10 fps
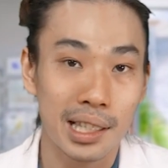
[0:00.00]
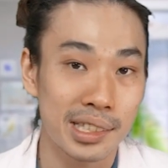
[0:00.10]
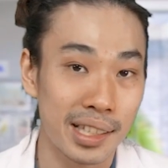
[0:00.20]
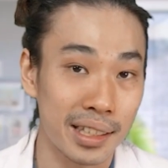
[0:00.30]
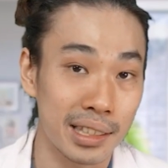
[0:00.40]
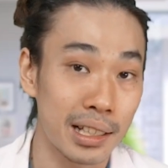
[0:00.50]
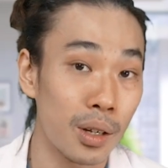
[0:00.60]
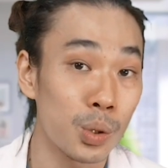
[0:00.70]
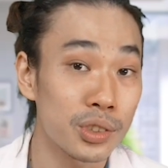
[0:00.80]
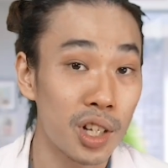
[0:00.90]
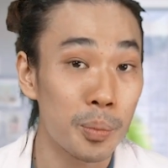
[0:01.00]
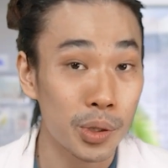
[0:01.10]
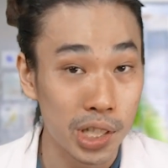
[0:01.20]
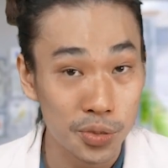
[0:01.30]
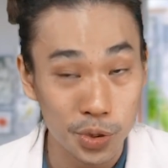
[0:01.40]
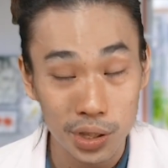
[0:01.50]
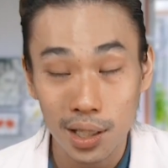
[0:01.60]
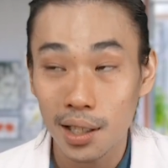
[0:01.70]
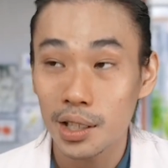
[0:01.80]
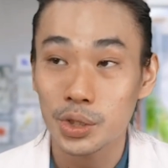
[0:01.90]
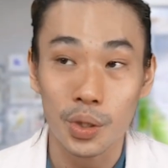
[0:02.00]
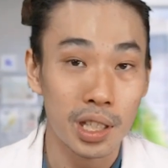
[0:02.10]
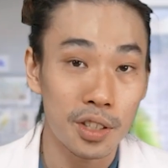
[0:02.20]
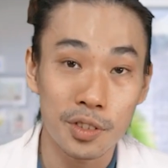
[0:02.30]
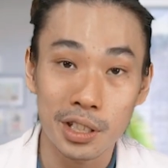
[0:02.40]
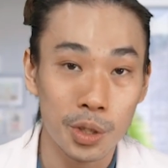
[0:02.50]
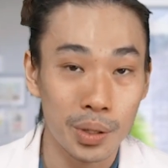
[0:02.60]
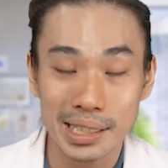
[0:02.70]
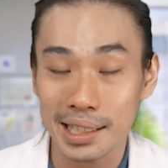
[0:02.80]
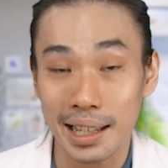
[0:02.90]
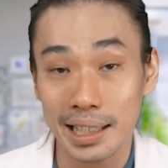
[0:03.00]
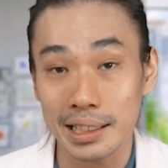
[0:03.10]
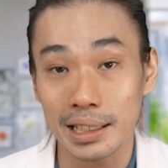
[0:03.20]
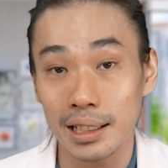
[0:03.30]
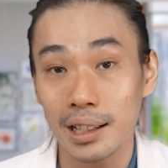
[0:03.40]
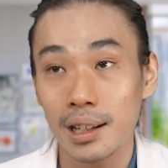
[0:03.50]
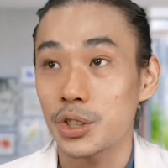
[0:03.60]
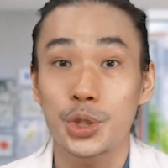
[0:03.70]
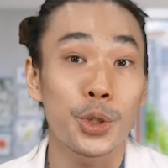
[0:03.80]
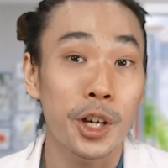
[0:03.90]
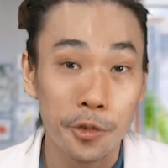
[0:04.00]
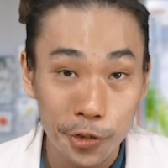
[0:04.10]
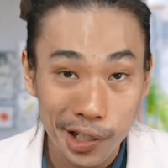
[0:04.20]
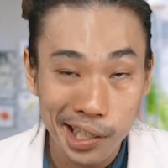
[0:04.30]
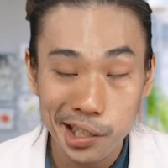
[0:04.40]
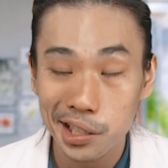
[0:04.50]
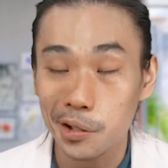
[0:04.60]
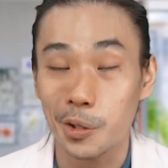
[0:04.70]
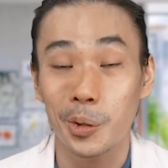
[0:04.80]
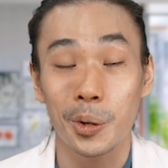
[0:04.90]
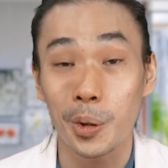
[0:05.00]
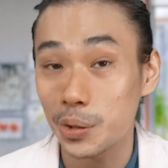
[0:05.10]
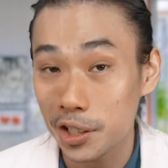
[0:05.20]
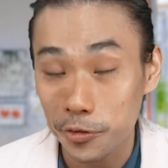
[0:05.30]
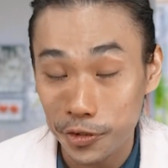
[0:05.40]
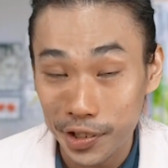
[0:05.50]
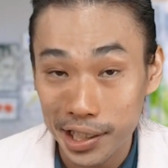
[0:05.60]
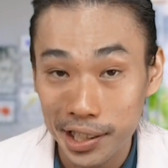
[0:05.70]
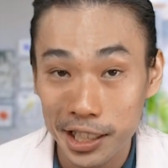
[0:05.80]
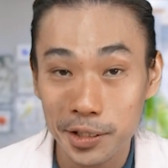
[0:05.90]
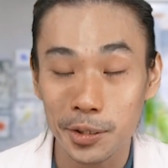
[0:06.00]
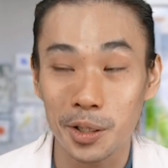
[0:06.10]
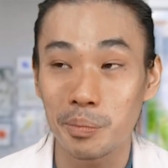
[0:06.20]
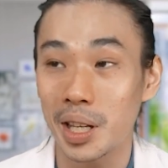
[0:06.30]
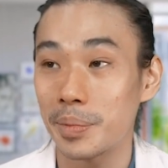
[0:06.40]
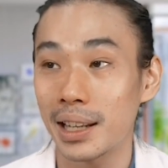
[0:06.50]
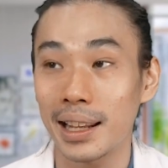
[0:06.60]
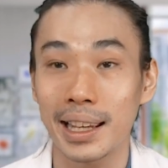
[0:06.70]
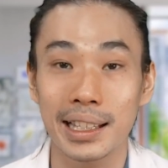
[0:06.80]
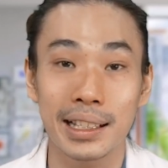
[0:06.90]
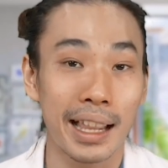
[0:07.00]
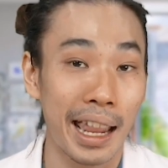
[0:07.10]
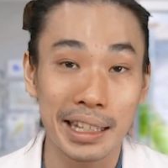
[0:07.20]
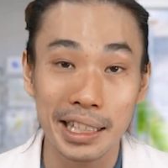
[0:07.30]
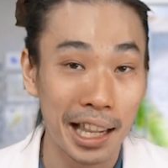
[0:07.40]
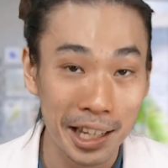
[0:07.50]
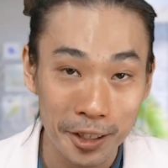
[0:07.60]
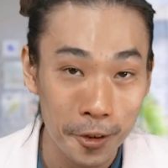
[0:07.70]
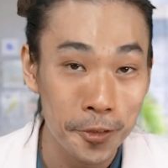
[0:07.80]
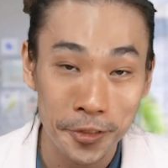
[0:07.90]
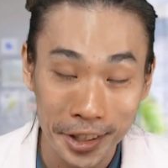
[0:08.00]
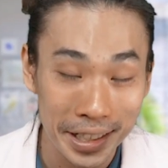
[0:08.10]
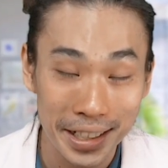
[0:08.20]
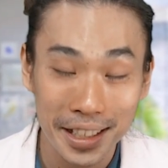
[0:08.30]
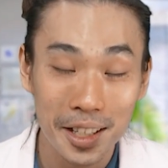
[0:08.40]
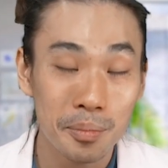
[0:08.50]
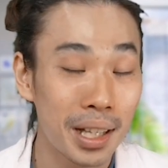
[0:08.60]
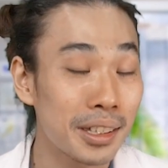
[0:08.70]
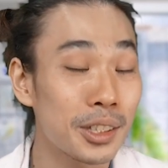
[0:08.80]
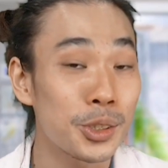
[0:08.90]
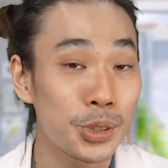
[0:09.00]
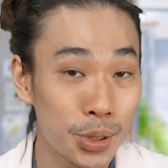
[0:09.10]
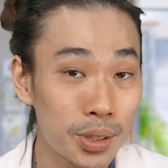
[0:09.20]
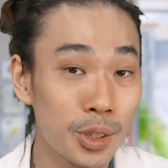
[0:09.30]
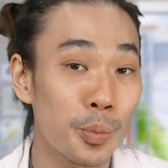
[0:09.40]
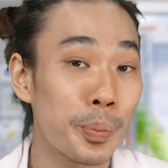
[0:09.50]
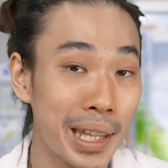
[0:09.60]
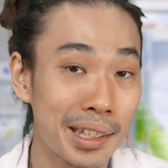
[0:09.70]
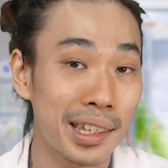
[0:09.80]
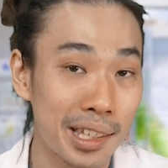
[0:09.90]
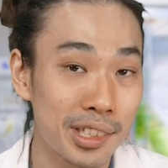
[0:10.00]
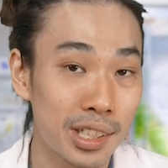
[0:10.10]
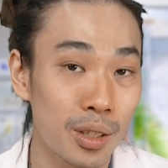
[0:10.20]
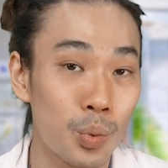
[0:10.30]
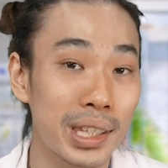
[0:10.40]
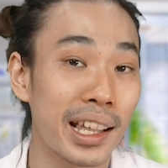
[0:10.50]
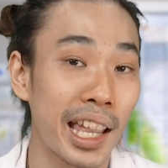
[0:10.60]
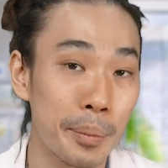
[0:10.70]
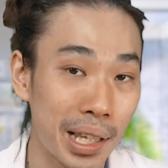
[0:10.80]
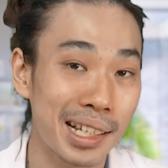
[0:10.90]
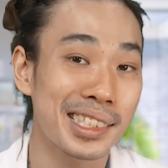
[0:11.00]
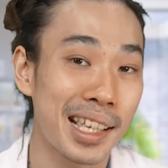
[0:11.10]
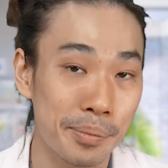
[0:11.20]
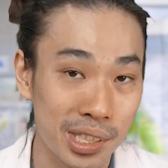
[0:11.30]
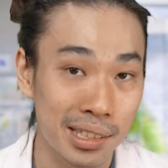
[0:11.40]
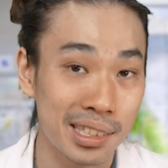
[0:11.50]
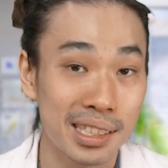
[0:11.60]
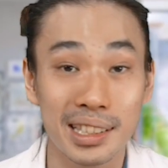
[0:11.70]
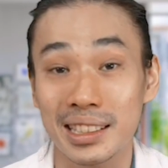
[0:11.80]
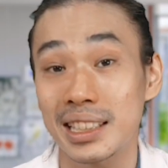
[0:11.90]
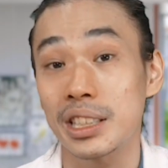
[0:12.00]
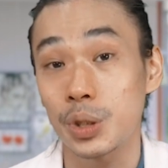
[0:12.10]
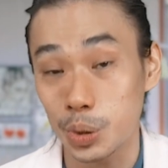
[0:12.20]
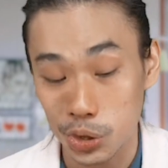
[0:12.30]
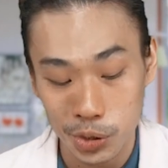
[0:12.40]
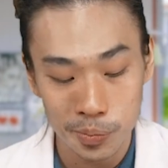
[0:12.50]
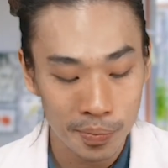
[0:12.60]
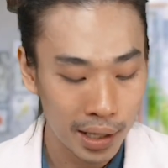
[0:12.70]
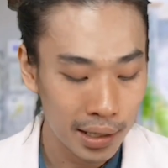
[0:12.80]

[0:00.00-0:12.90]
inside the ultra processed food. So even though it's like sugar free or gluten free or maybe like any kind of free, but you should to pay attention with the chemical substance that they use.